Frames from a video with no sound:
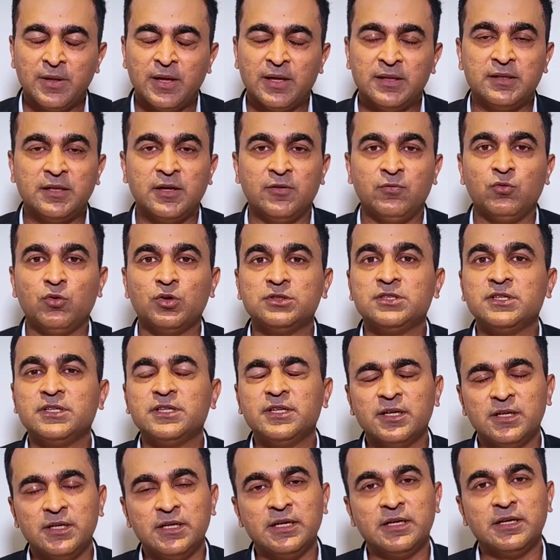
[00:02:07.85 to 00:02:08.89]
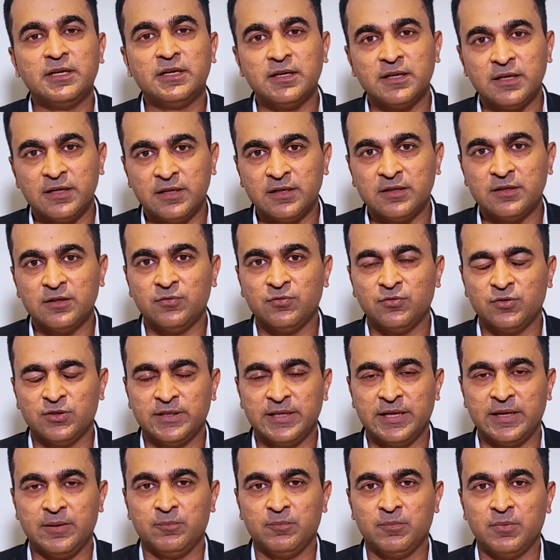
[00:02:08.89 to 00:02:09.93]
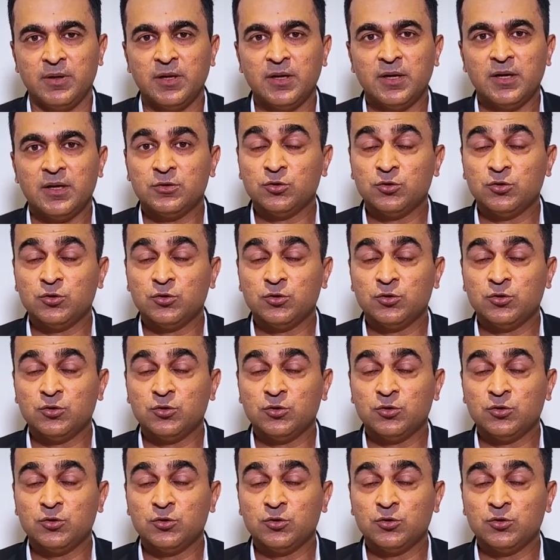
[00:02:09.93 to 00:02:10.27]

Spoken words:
And therefore, it's really critical for them